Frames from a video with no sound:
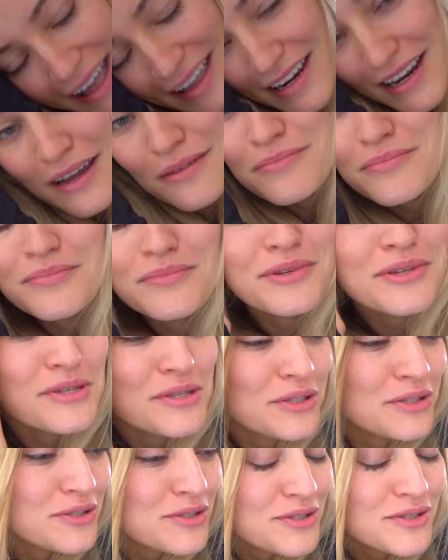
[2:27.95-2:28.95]
And I'm
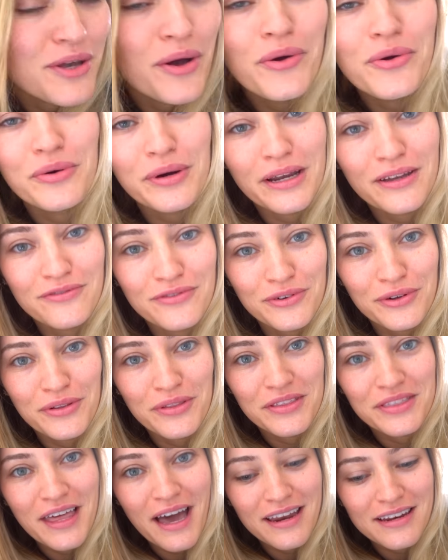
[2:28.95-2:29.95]
so grateful
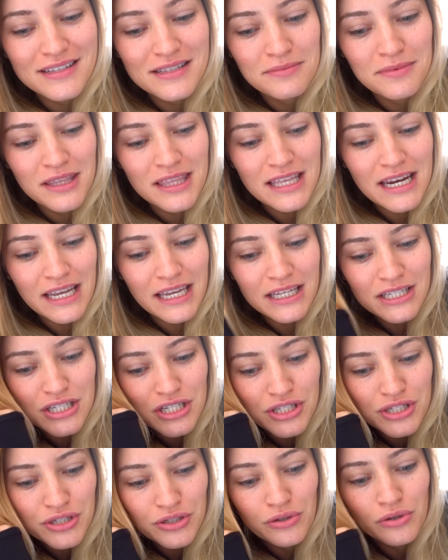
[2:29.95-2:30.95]
that that is something that I get
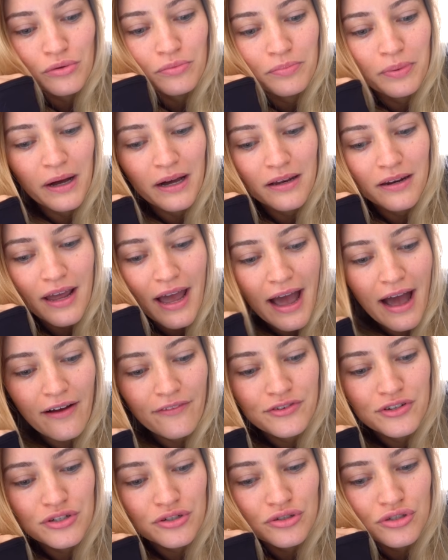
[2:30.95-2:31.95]
to do, but
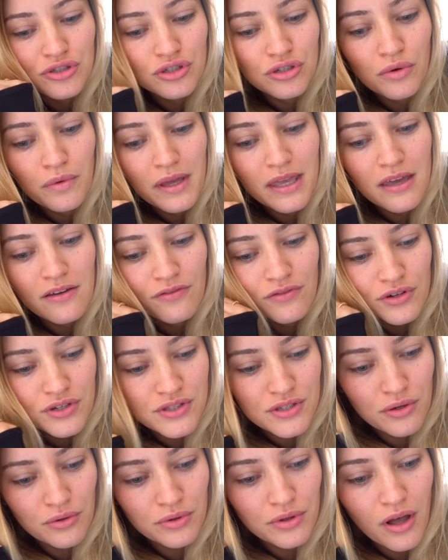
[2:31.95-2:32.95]
after doing it for
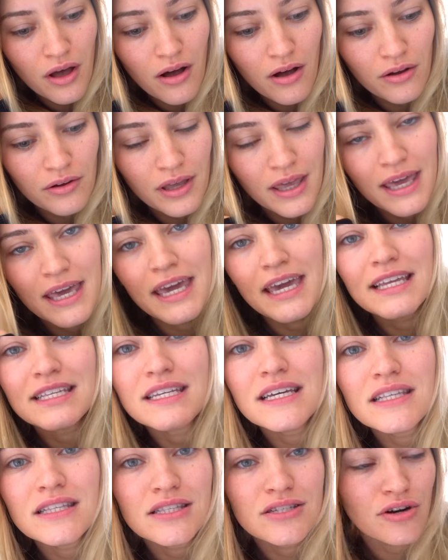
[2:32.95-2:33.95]
so long, it
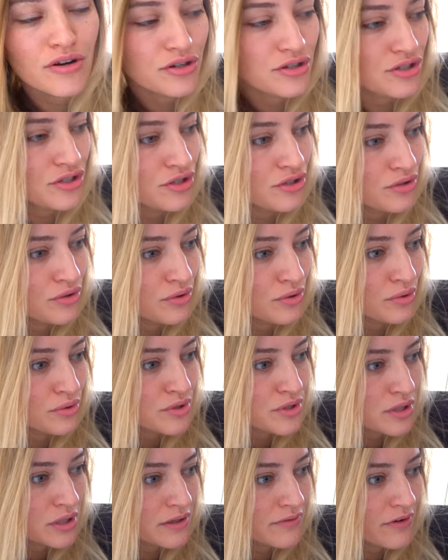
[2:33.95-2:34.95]
does start to
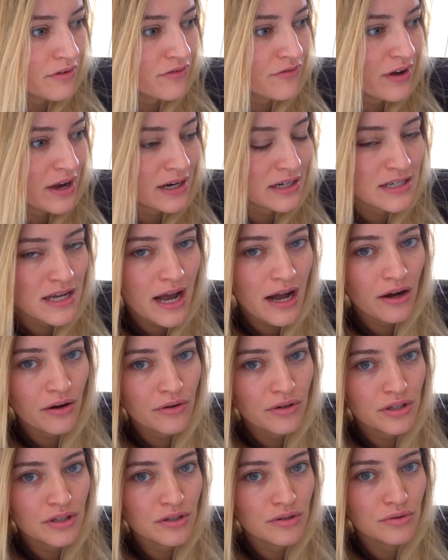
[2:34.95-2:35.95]
sort of affect
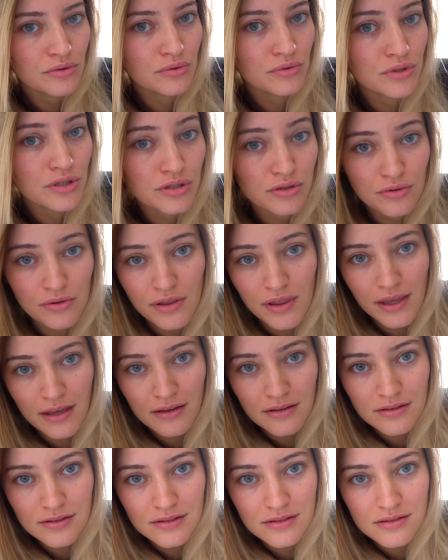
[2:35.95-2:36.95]
how you do
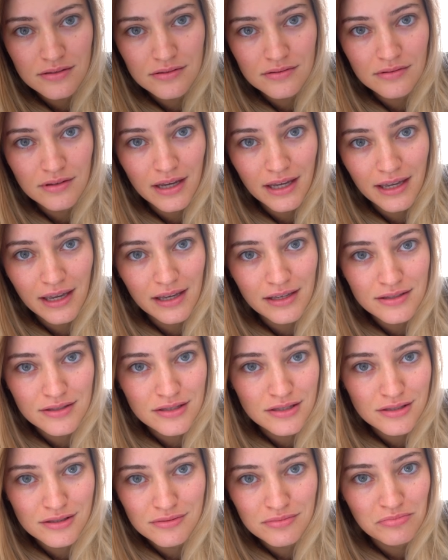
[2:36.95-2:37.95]
things, I
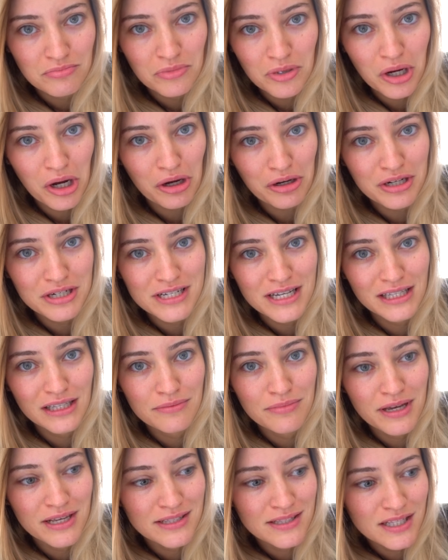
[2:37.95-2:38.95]
guess, on a
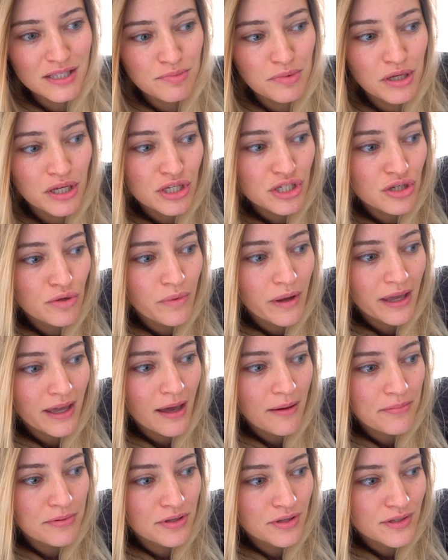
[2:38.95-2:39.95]
daily basis, because you wake
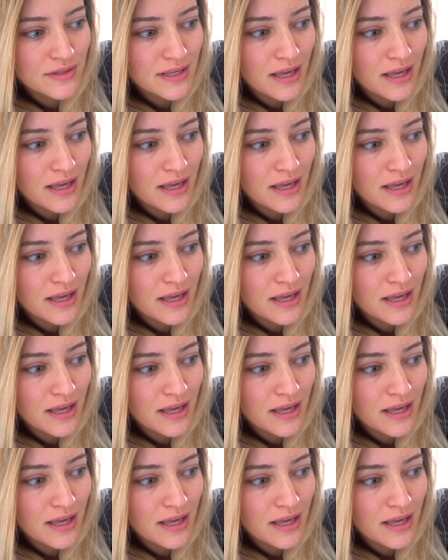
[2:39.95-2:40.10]
up and you